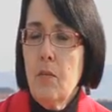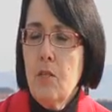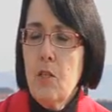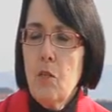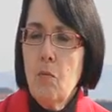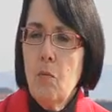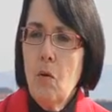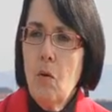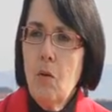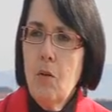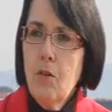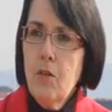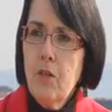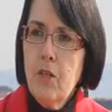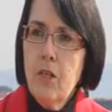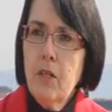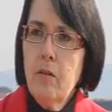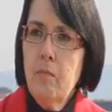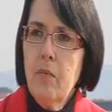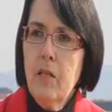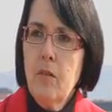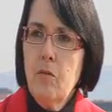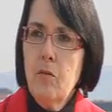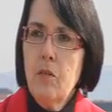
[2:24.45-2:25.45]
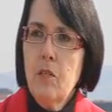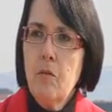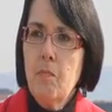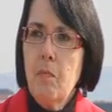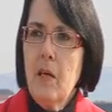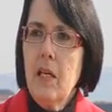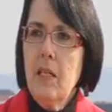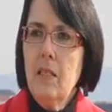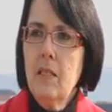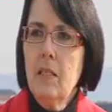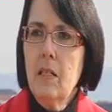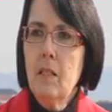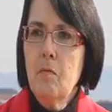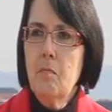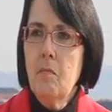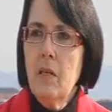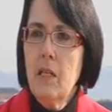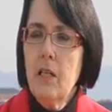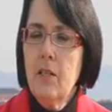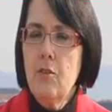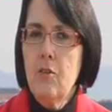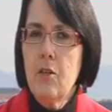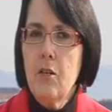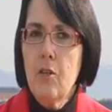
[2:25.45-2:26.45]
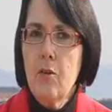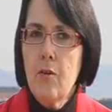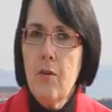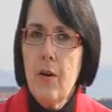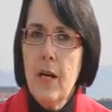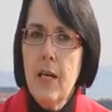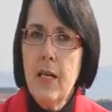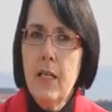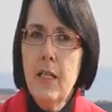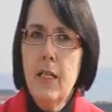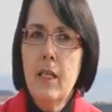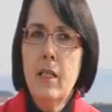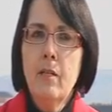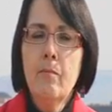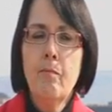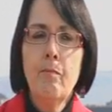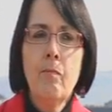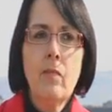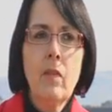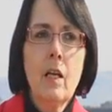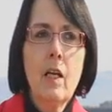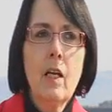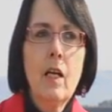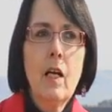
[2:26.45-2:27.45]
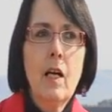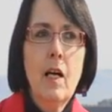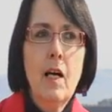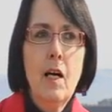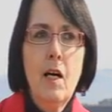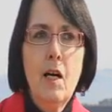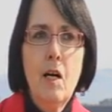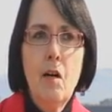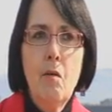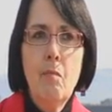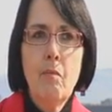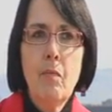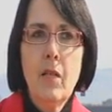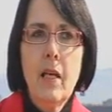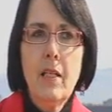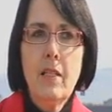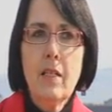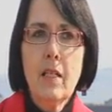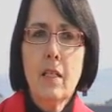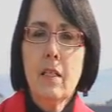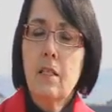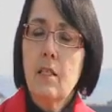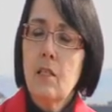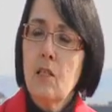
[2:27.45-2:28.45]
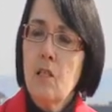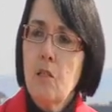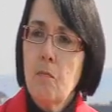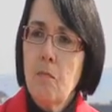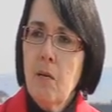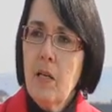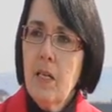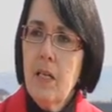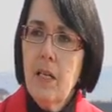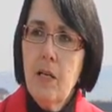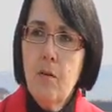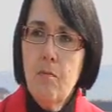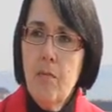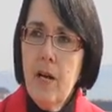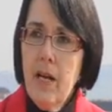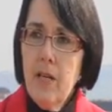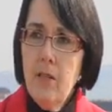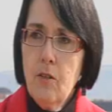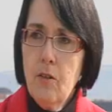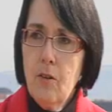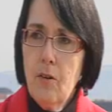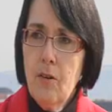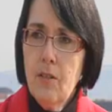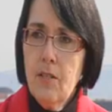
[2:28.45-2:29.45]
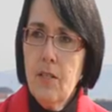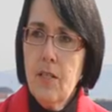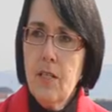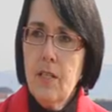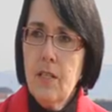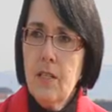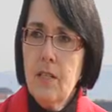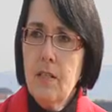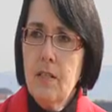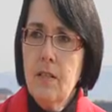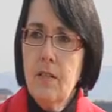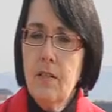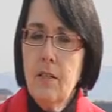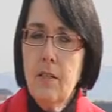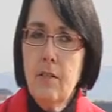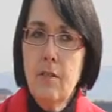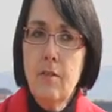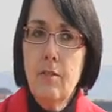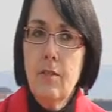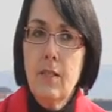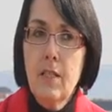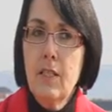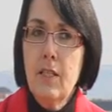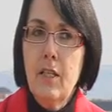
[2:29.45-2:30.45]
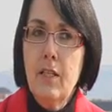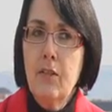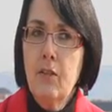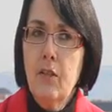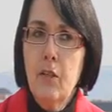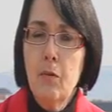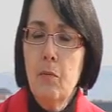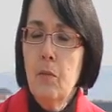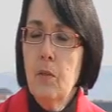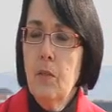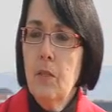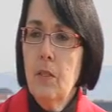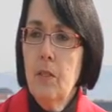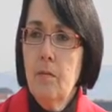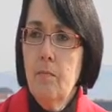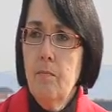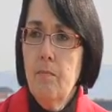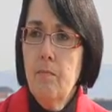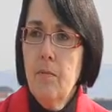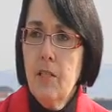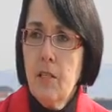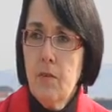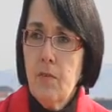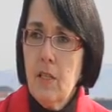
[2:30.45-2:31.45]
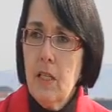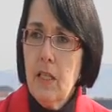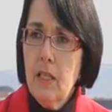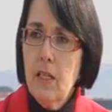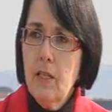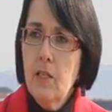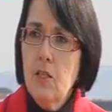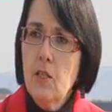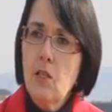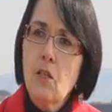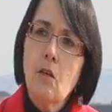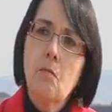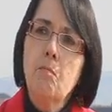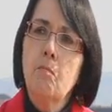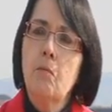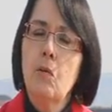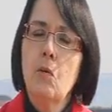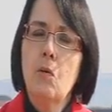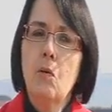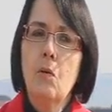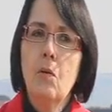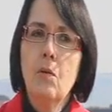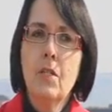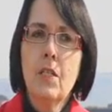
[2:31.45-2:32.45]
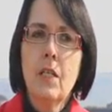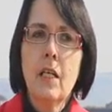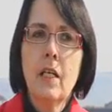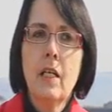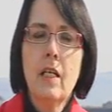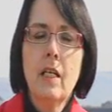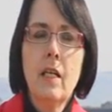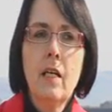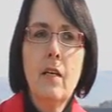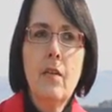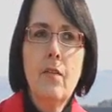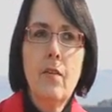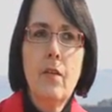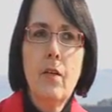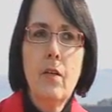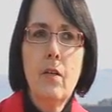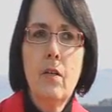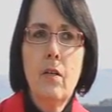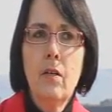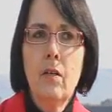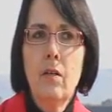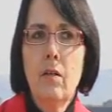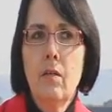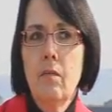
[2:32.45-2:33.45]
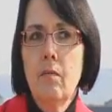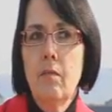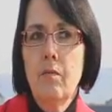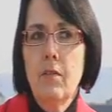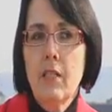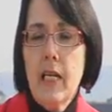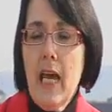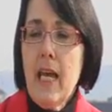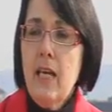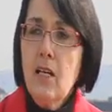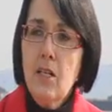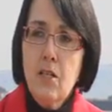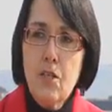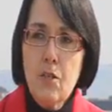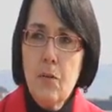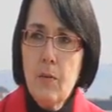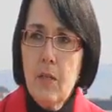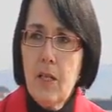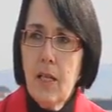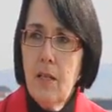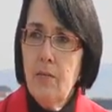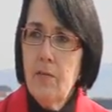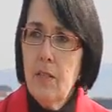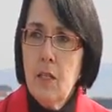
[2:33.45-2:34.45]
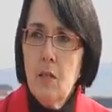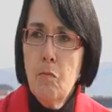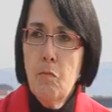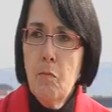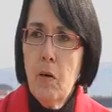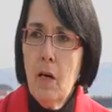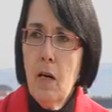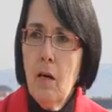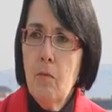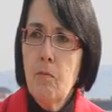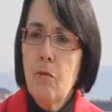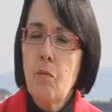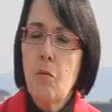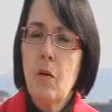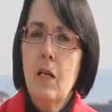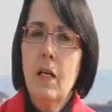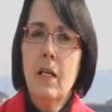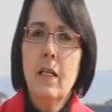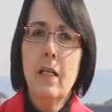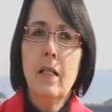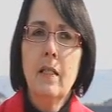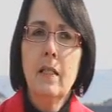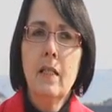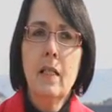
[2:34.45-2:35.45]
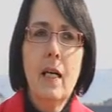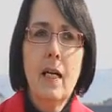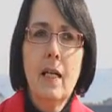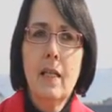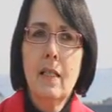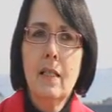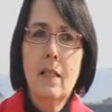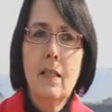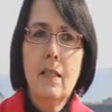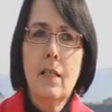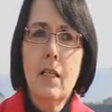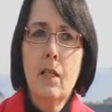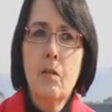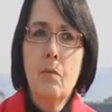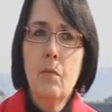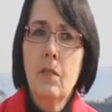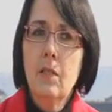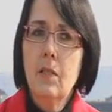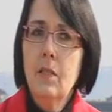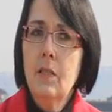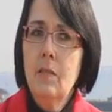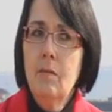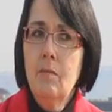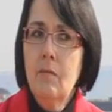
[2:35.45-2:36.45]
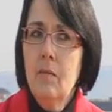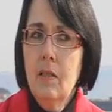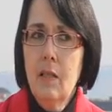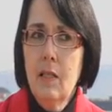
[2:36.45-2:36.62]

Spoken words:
was a warship. It was painted military grey. It didn't display a red cross denoting that there were civilians on board. The decks were covered in barbed wire, and there were